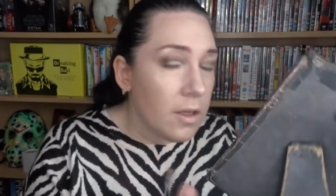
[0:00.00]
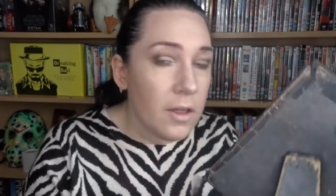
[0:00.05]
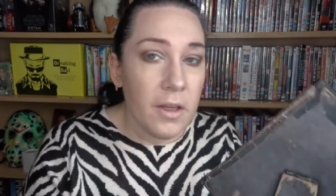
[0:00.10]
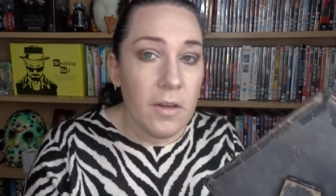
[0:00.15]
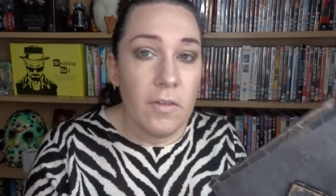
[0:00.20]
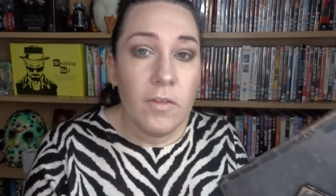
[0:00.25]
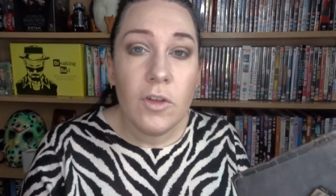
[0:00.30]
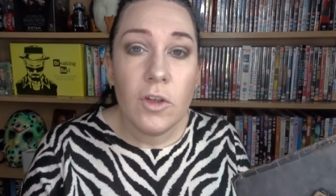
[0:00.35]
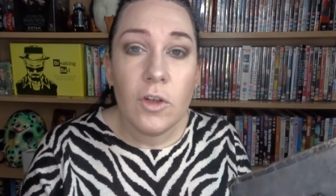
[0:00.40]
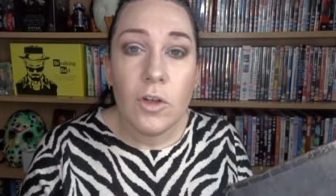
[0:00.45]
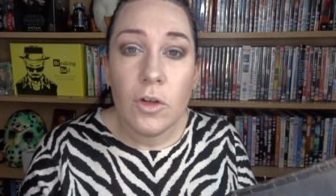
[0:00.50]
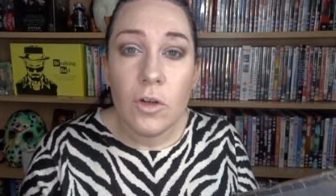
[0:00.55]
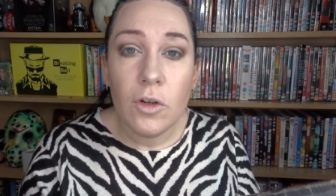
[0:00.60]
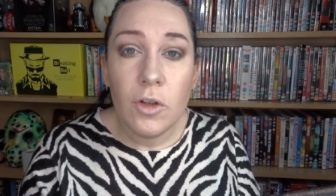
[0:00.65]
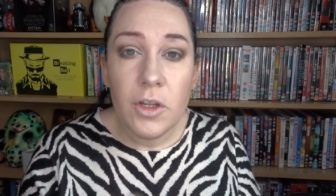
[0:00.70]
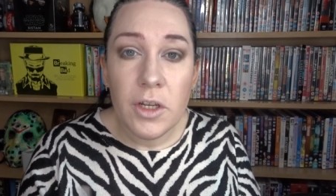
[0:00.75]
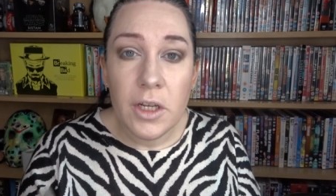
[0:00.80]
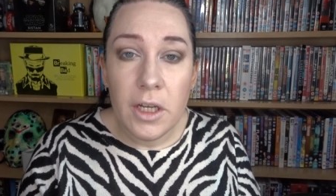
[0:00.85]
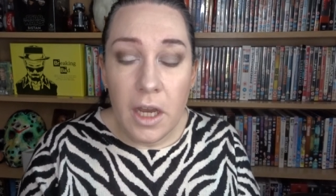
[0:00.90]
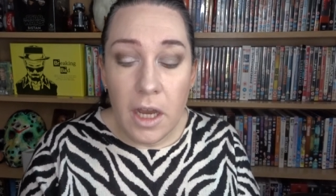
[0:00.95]
Even the girl
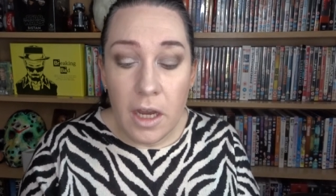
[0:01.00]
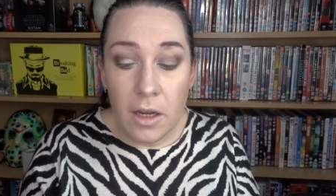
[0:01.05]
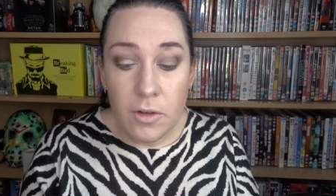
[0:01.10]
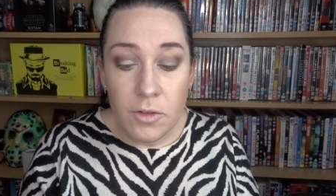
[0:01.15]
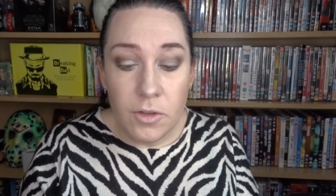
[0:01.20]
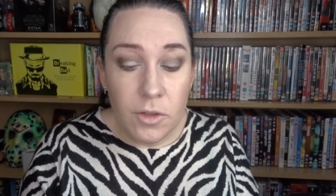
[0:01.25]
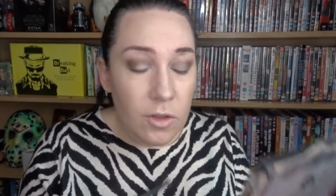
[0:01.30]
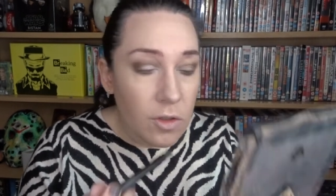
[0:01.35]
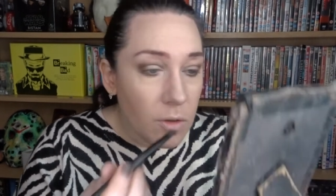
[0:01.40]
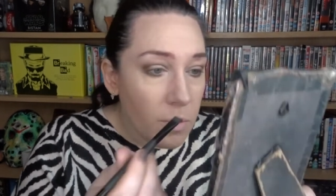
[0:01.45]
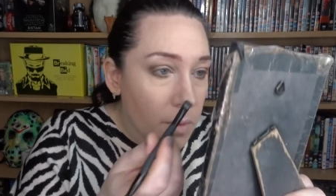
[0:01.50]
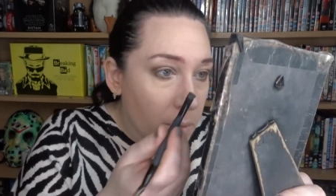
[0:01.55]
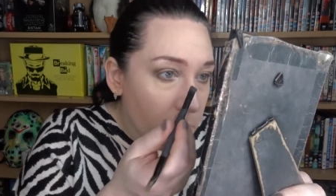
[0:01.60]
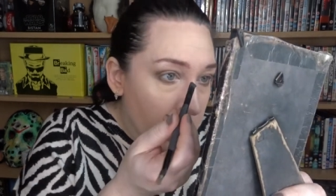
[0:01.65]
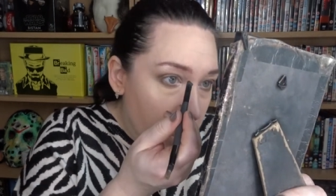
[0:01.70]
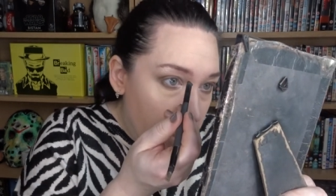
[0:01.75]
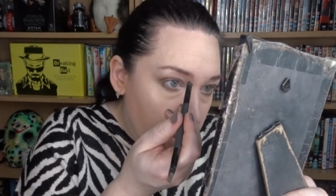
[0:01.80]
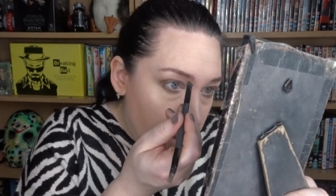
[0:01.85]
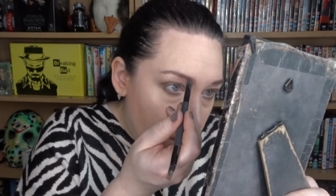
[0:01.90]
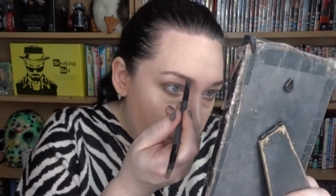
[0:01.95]
that I hired to do my
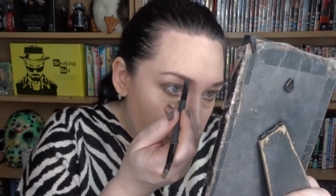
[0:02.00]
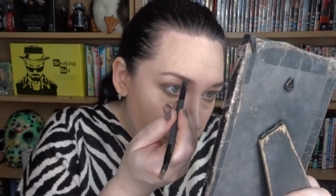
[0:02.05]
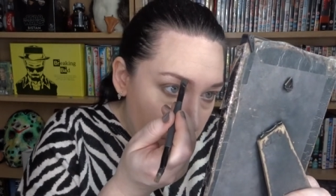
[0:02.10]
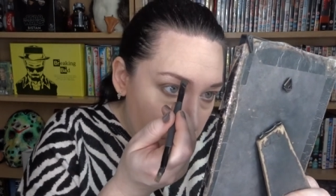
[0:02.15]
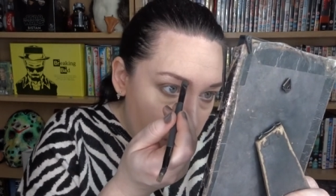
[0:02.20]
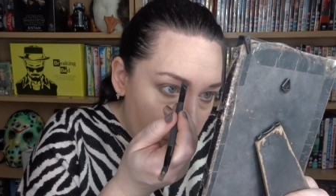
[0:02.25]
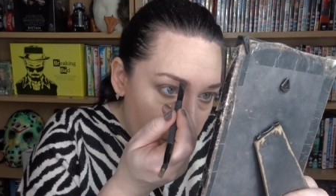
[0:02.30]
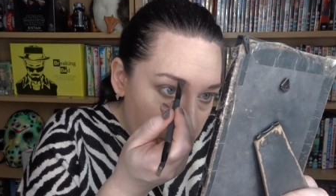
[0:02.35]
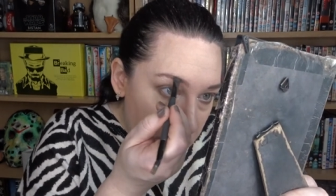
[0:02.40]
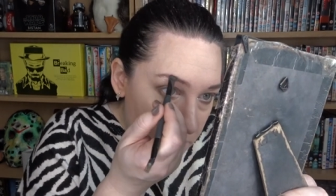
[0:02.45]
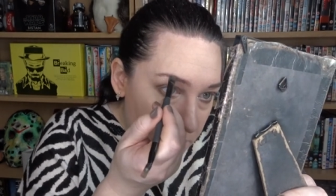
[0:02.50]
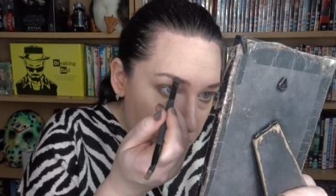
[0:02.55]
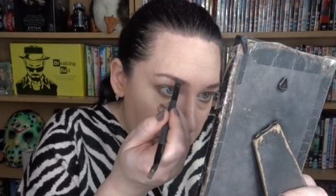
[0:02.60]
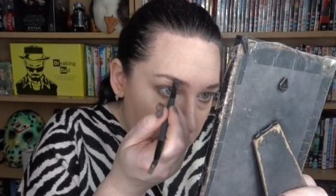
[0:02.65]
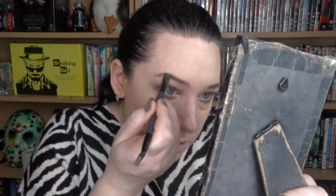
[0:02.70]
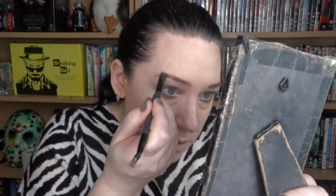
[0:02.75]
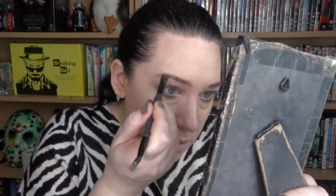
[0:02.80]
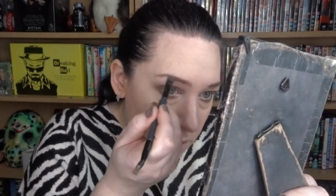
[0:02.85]
makeup for my wedding